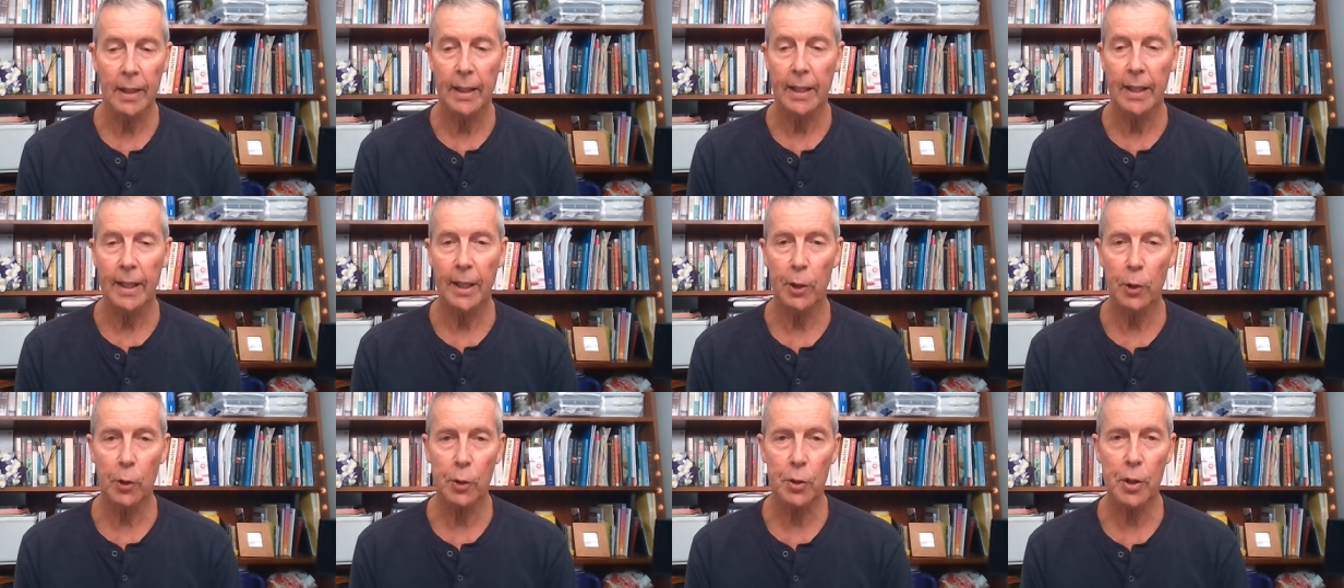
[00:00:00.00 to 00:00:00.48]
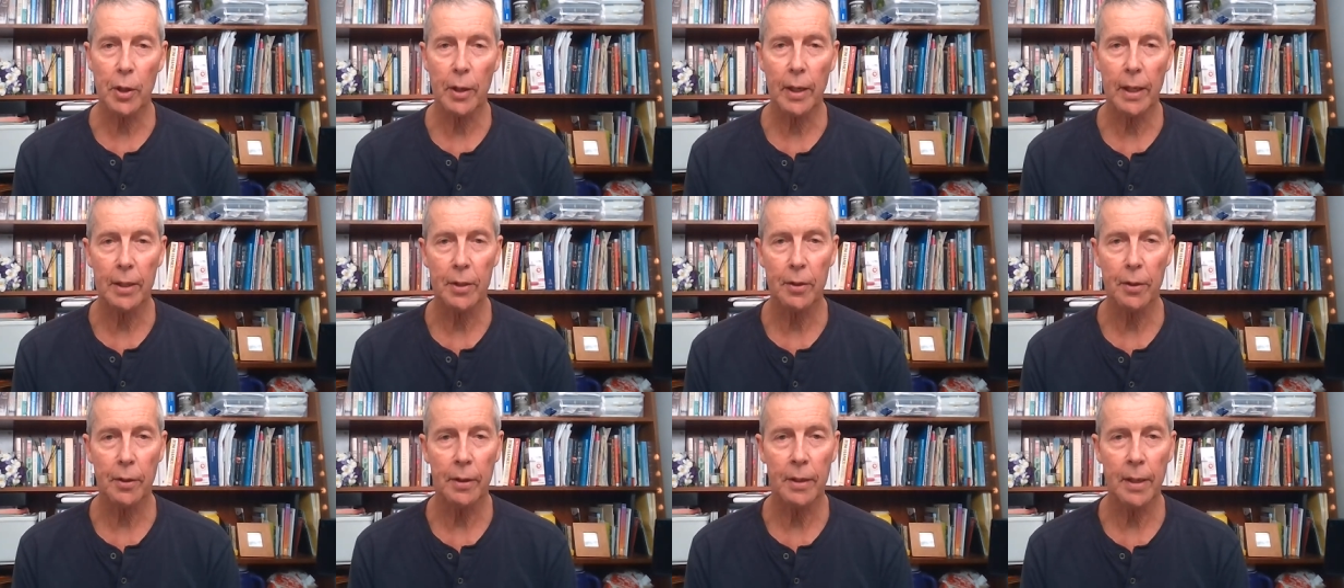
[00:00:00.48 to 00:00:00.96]
It also
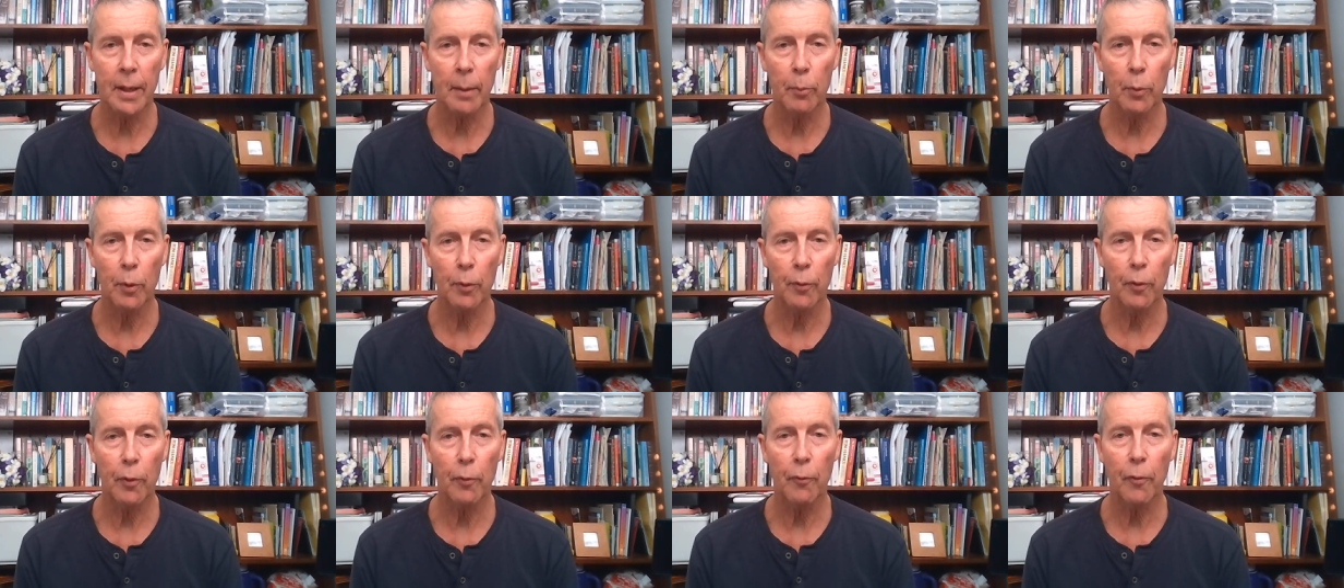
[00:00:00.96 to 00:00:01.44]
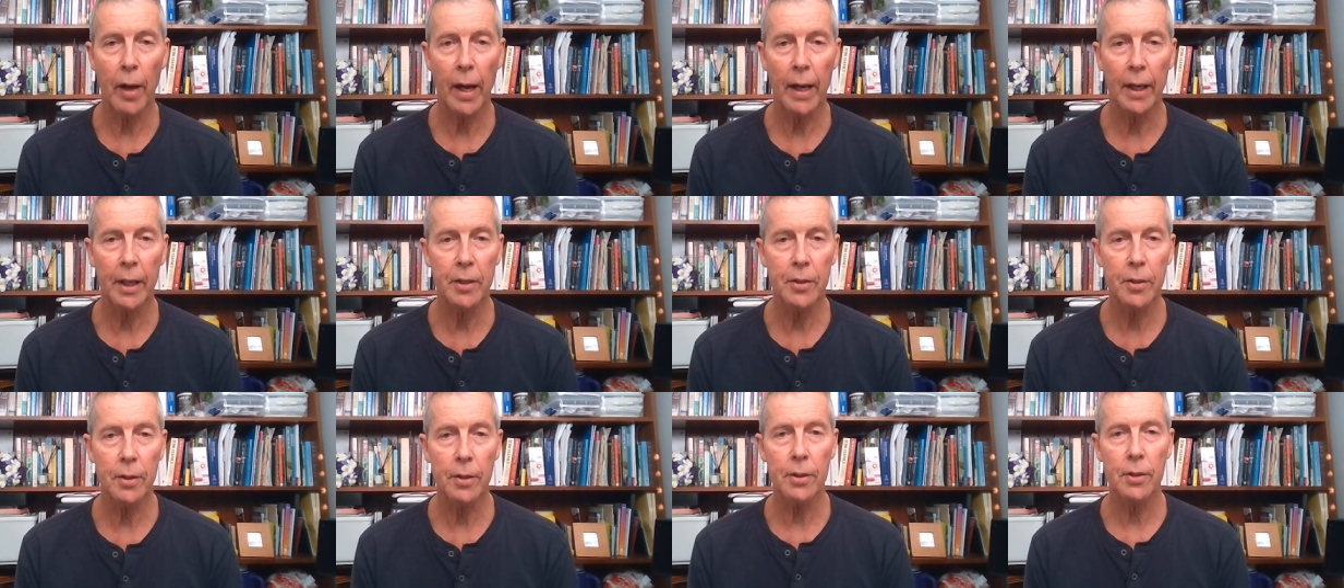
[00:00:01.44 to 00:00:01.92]
has a number of
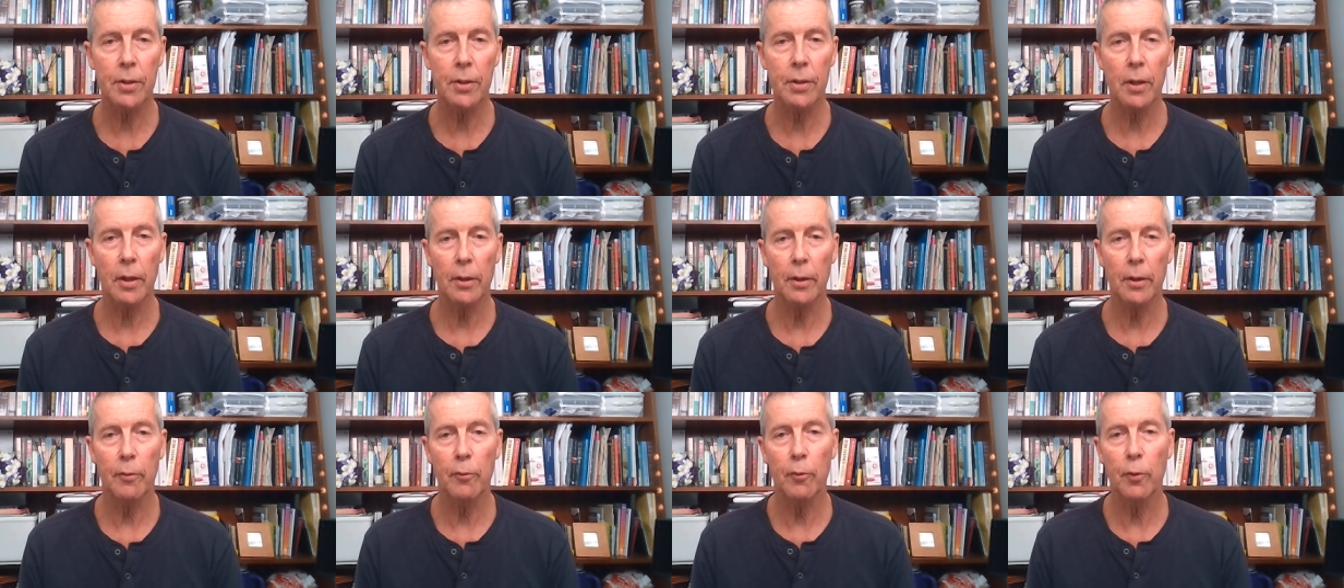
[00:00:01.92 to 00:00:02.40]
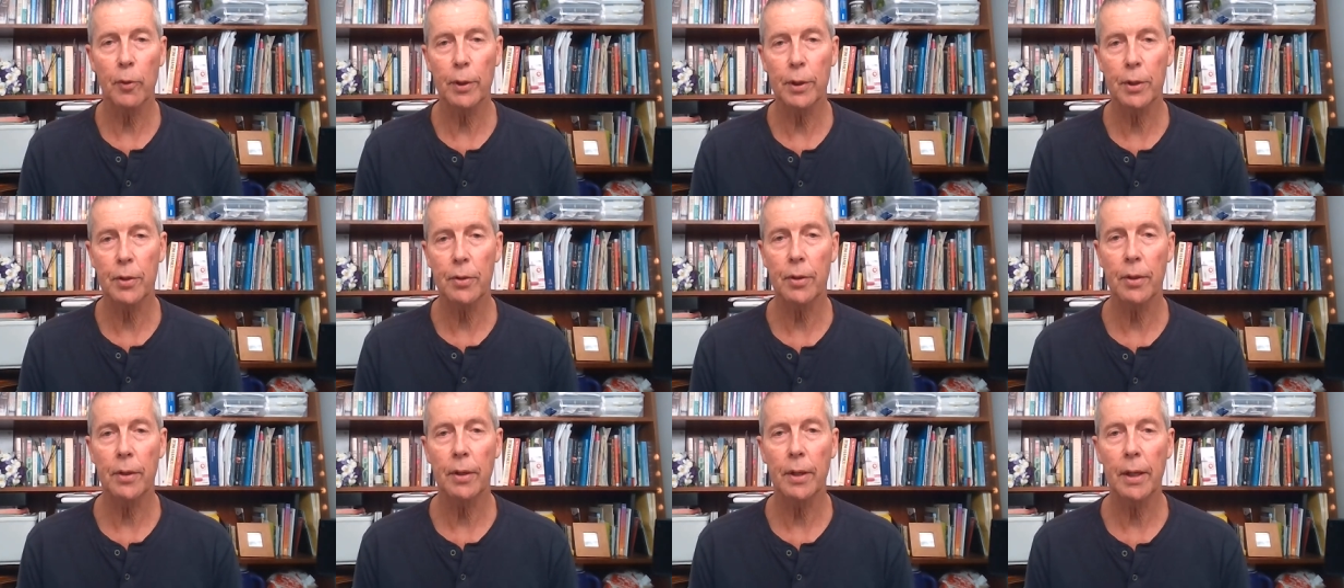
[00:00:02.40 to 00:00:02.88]
advantages, so it avoids
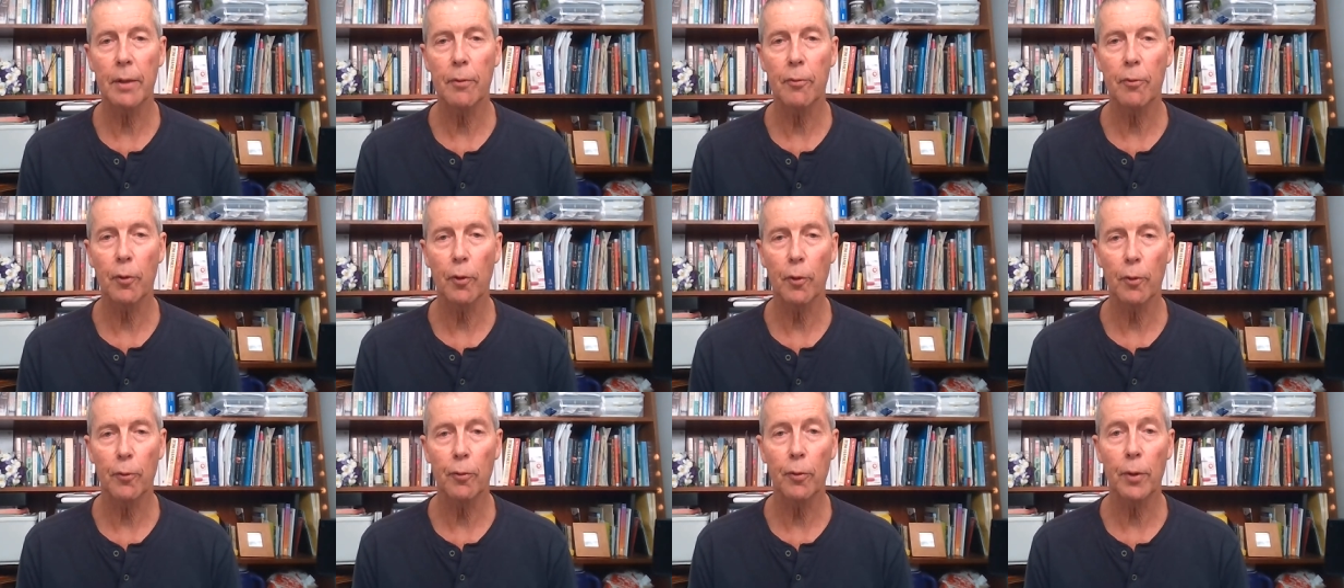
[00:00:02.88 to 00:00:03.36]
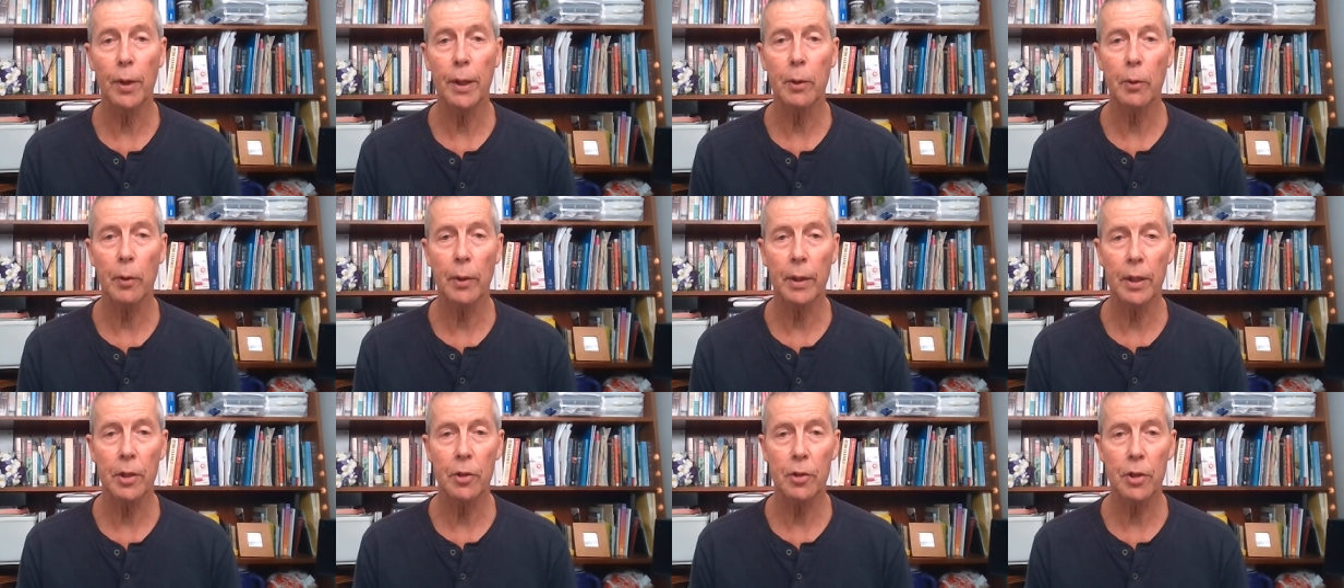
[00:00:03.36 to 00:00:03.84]
the need for
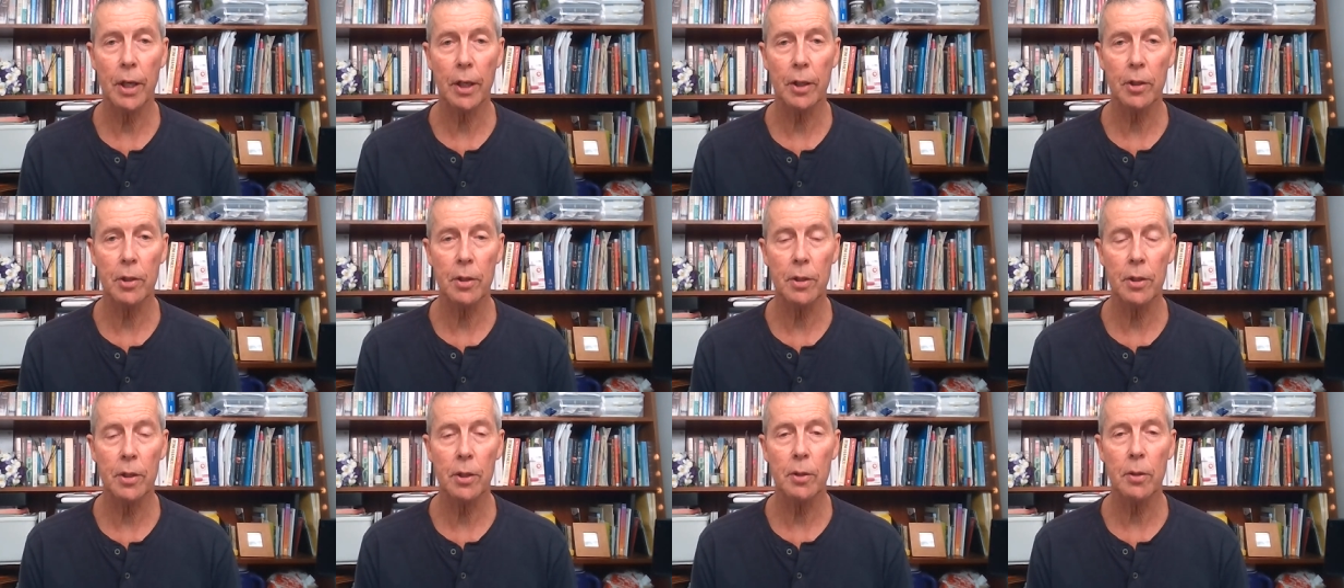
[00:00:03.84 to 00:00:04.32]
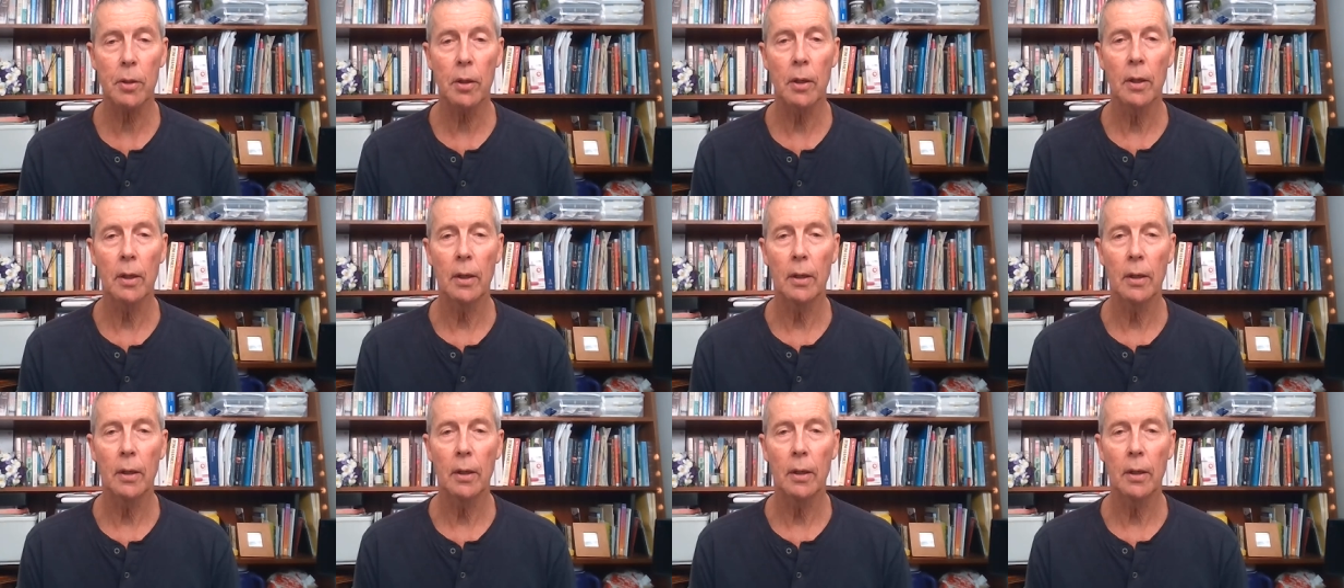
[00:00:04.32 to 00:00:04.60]
frequent injections,